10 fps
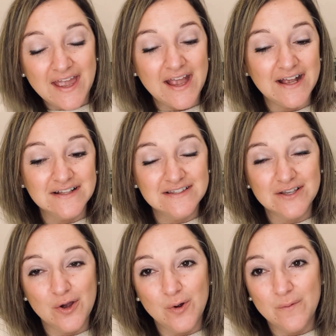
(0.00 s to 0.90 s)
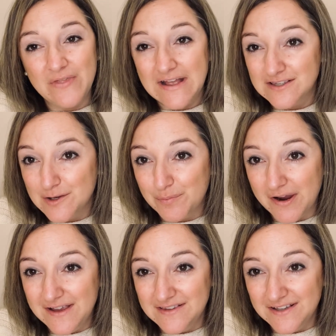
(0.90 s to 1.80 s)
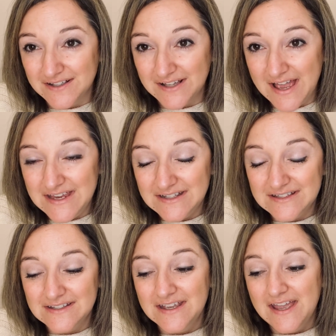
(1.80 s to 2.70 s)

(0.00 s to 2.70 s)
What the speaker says: And so that surprise and delight,